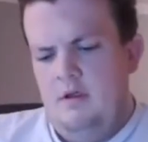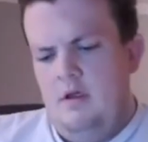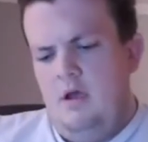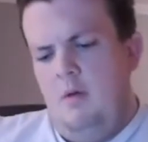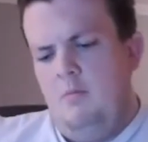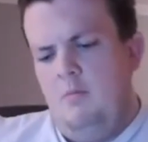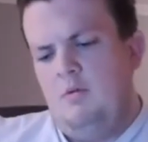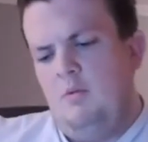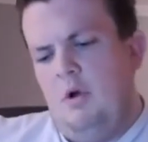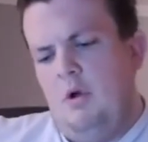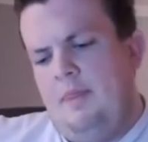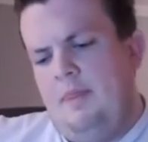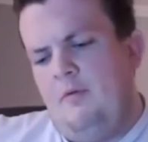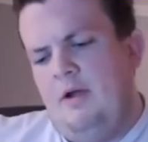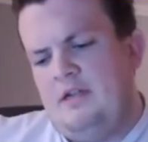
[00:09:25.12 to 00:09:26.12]
Uh,
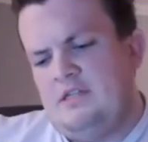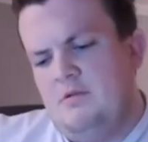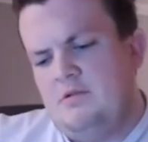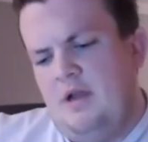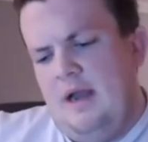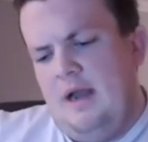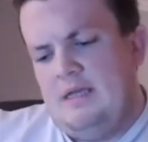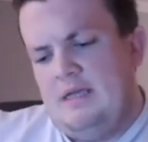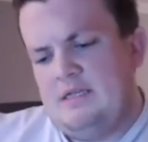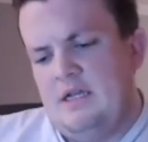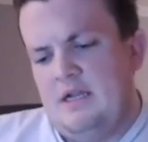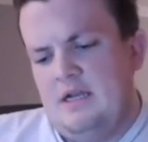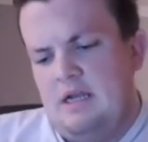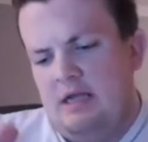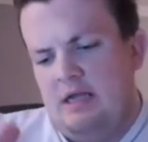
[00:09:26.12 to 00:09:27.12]
what the question I was going to ask,
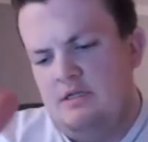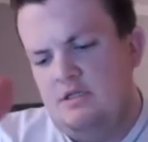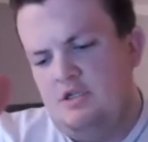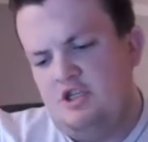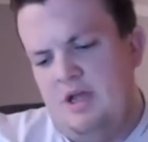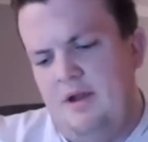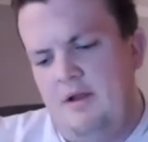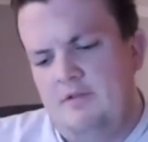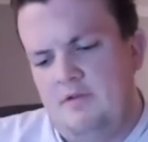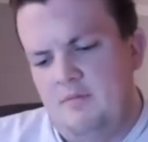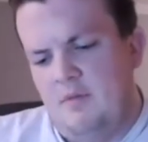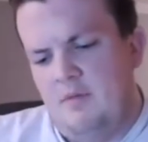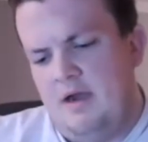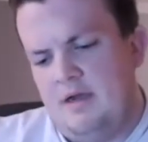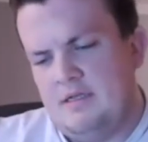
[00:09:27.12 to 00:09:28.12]
and, and shout out to
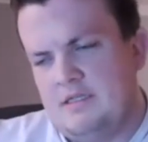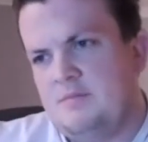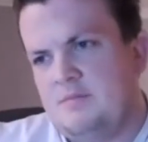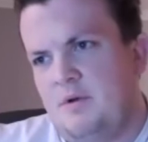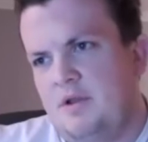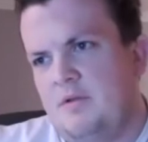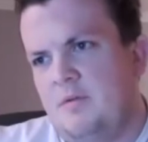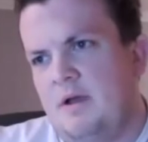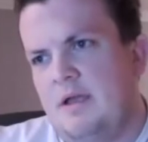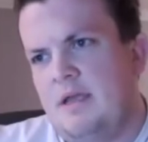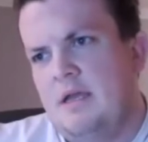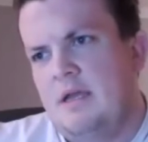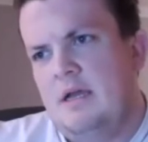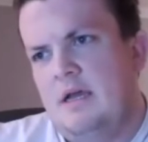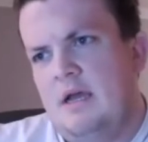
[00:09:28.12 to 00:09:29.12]
Marcus, by the way.
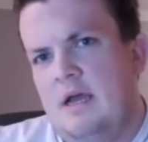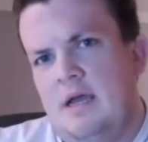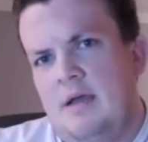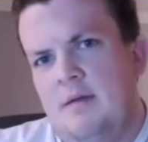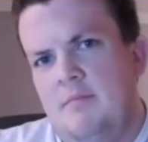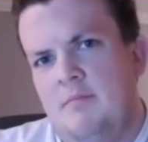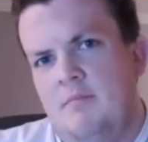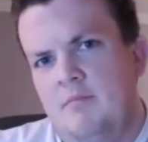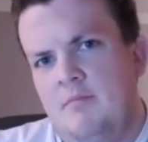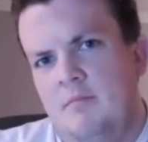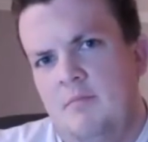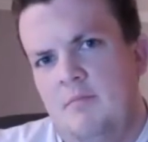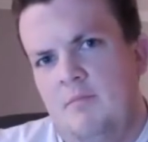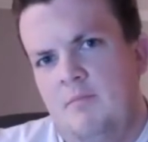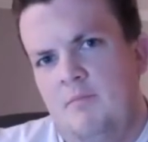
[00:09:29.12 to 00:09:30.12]
Um,
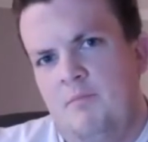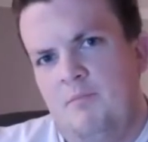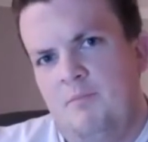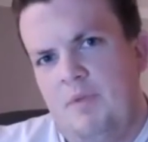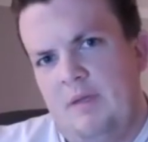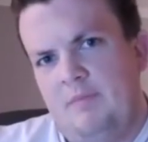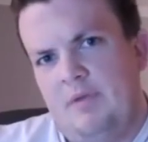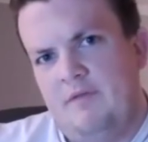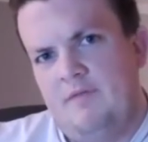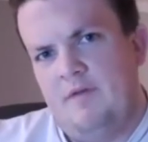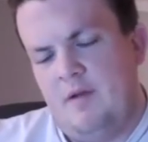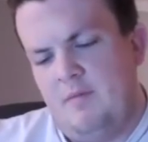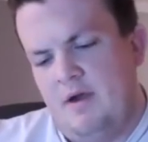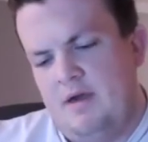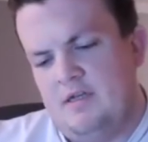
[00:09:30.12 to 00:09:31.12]
big big fan
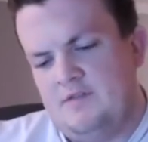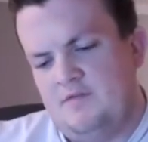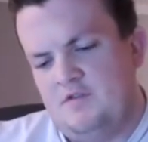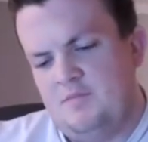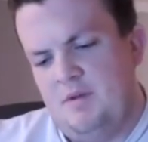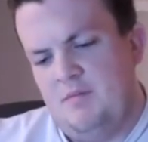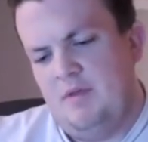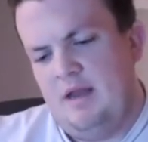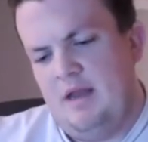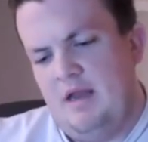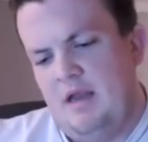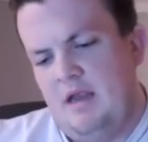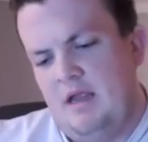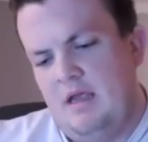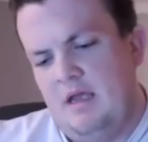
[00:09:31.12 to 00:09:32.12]
of Marcus. I've spent
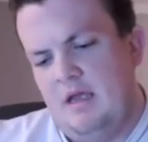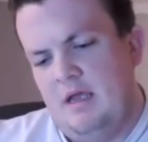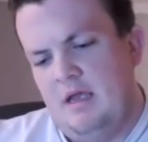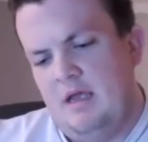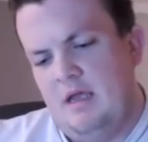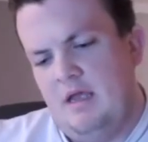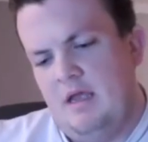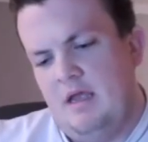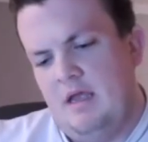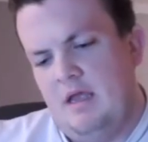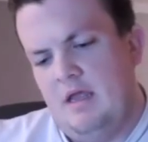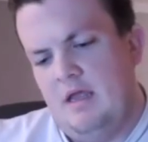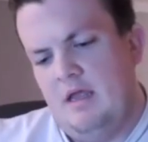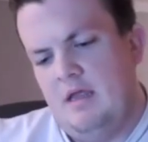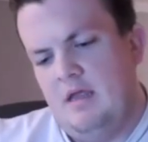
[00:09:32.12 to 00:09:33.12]
many uh,
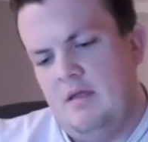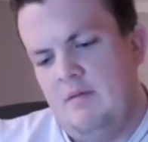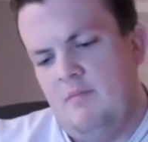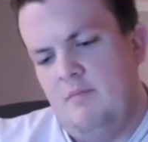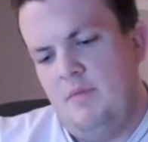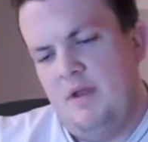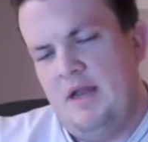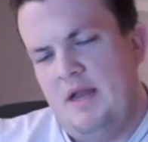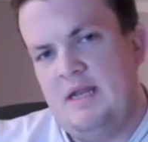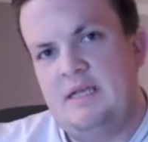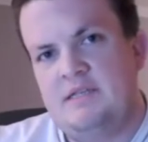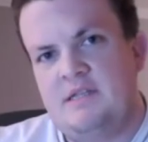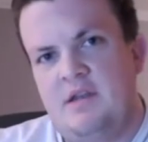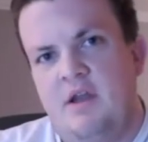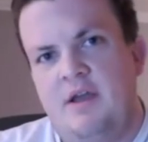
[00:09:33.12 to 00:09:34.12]
many
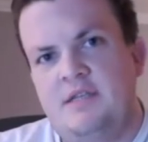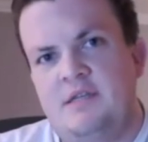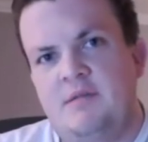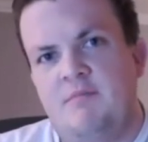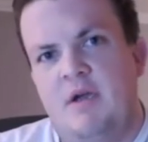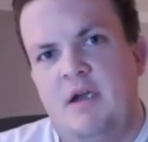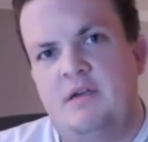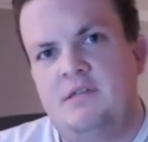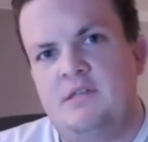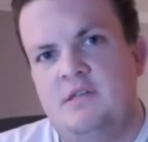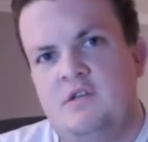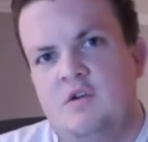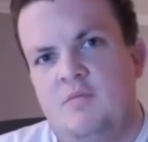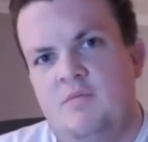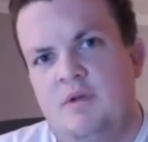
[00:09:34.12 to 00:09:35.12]
days and nights in Marcus's
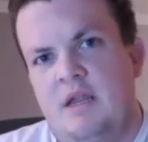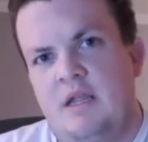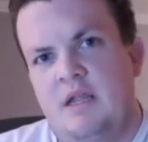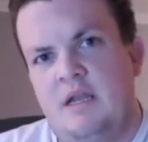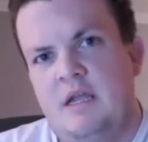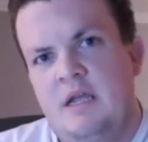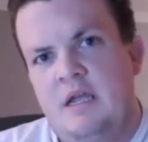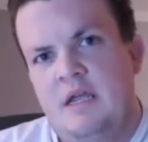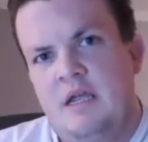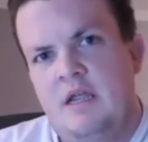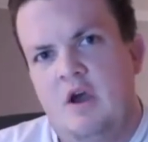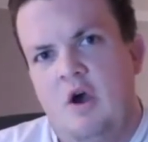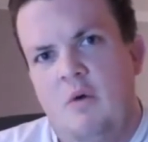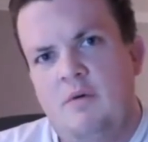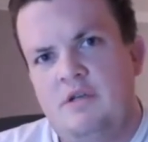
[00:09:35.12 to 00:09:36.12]
company, and he
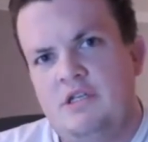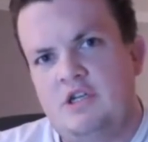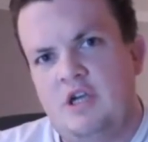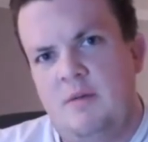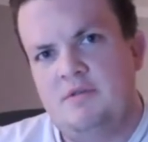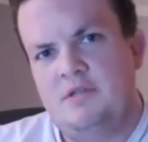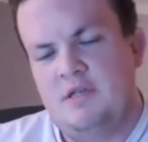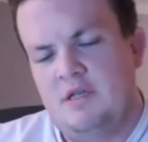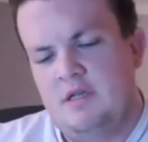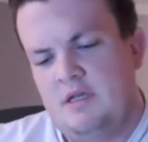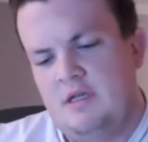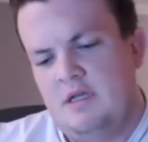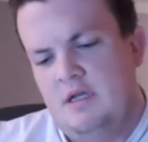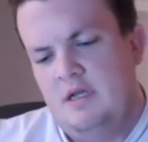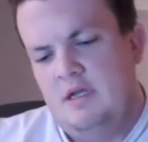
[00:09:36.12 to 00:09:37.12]
mm. always drops
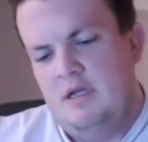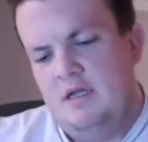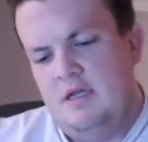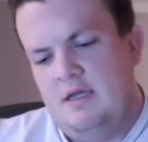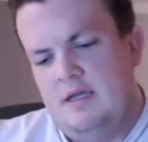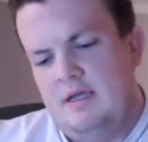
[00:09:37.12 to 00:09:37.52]
a, a,